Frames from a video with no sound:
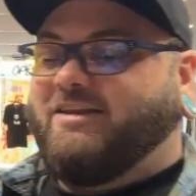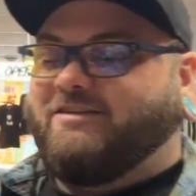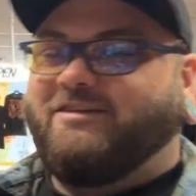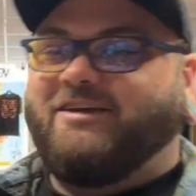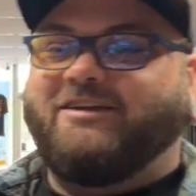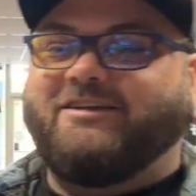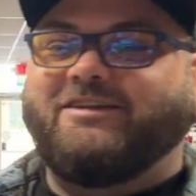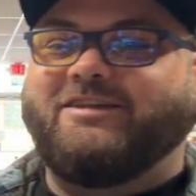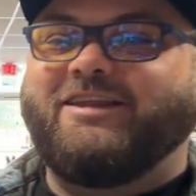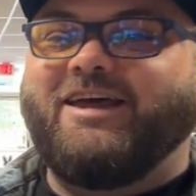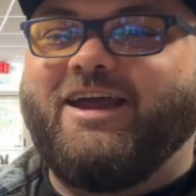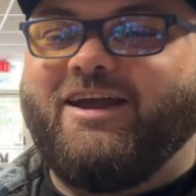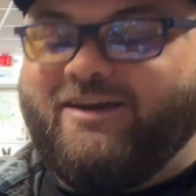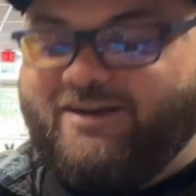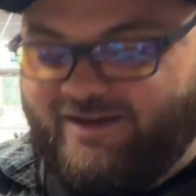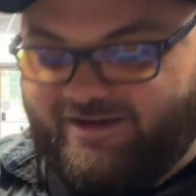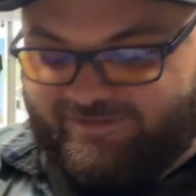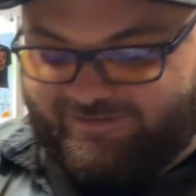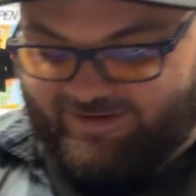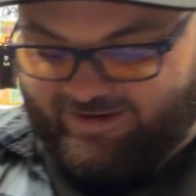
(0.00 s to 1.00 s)
is
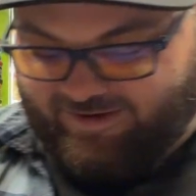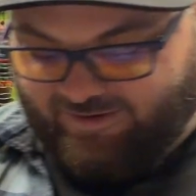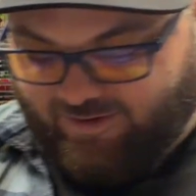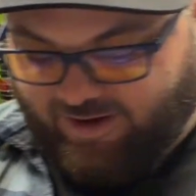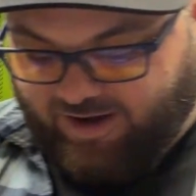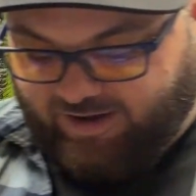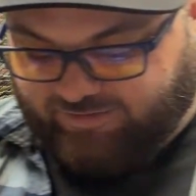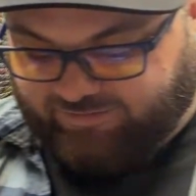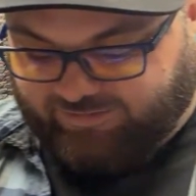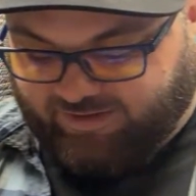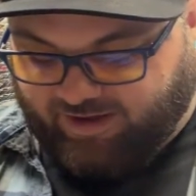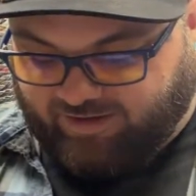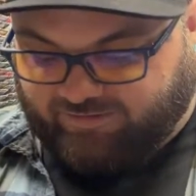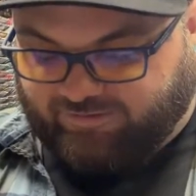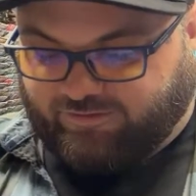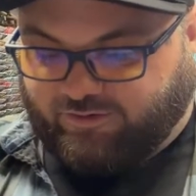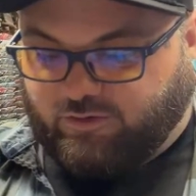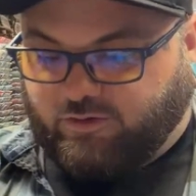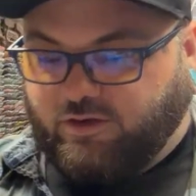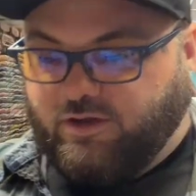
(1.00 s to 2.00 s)
hilarious that you asked that.
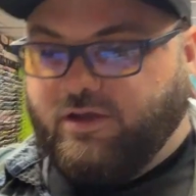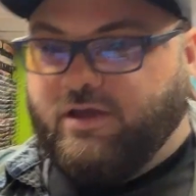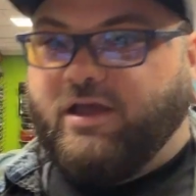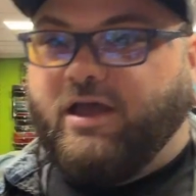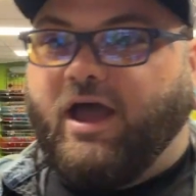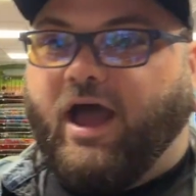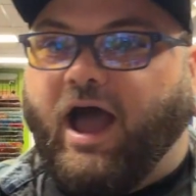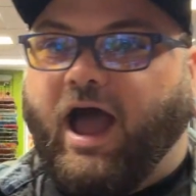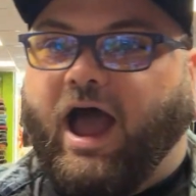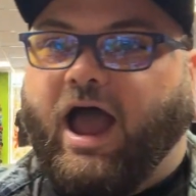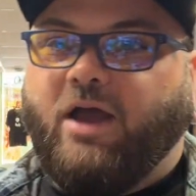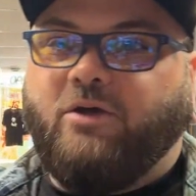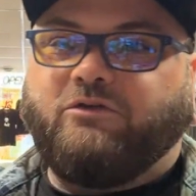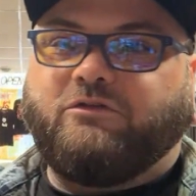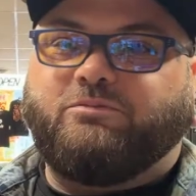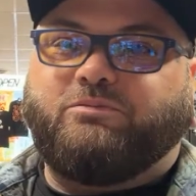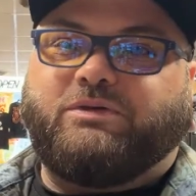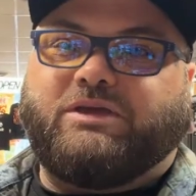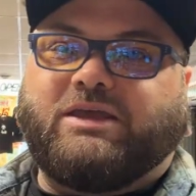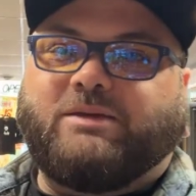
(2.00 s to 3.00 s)
So I
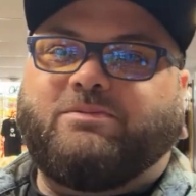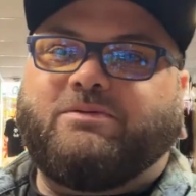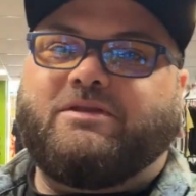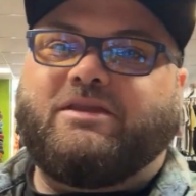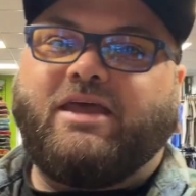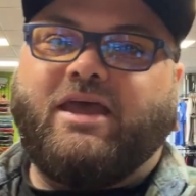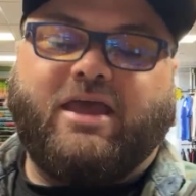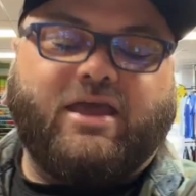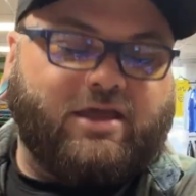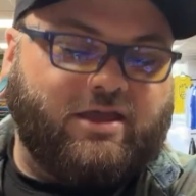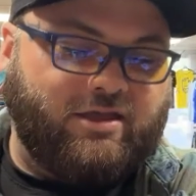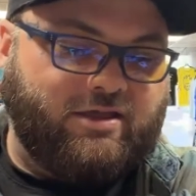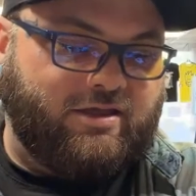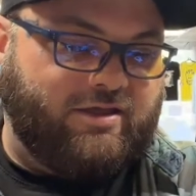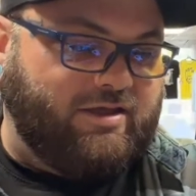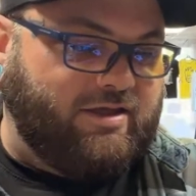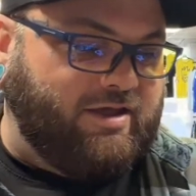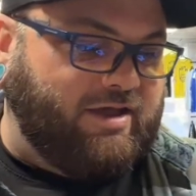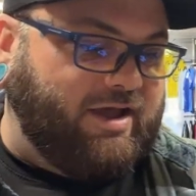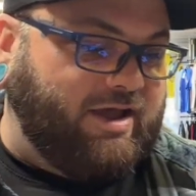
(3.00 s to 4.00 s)
was peeping that,
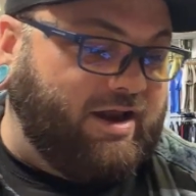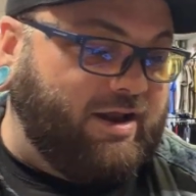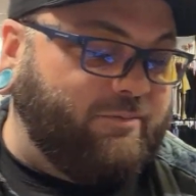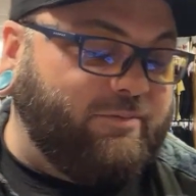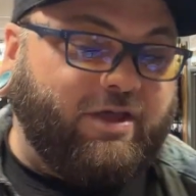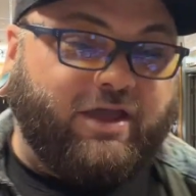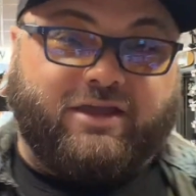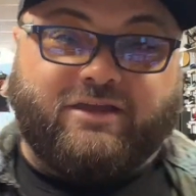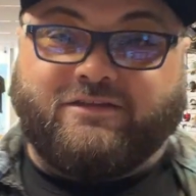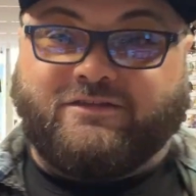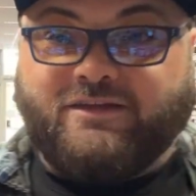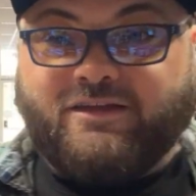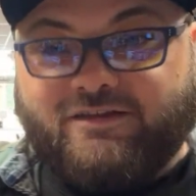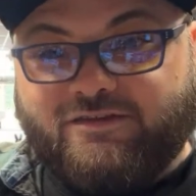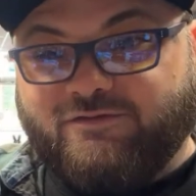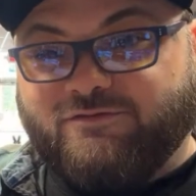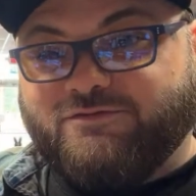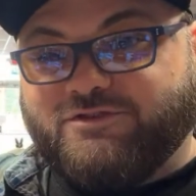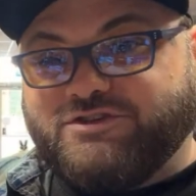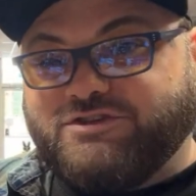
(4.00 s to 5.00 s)
and I'm like, is
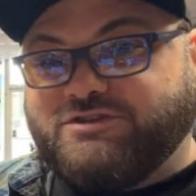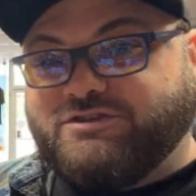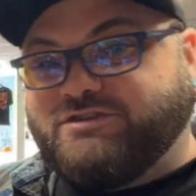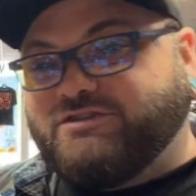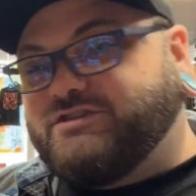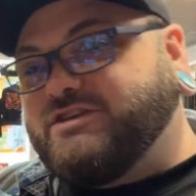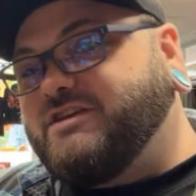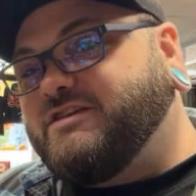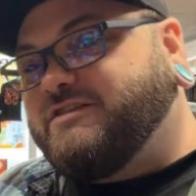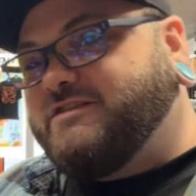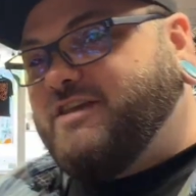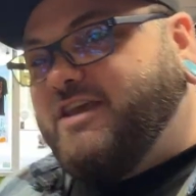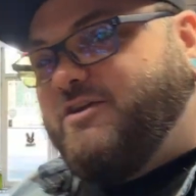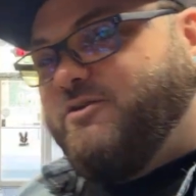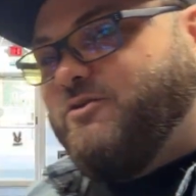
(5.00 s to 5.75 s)
this shiznit